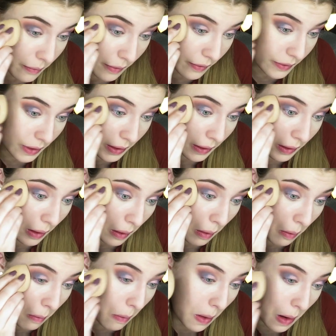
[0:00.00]
I'm just going to
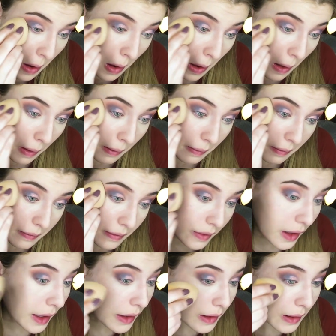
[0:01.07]
go
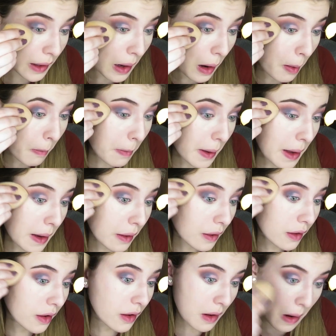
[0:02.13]
slightly up
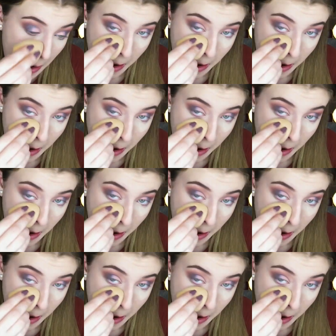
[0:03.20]
here.